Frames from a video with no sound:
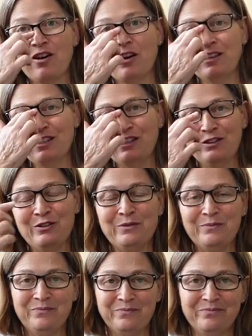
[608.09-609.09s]
onto
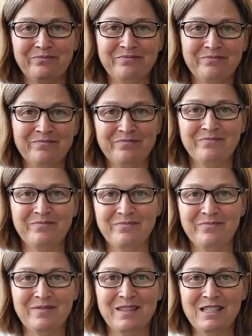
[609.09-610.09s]

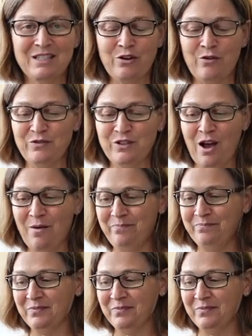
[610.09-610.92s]
the stovetop.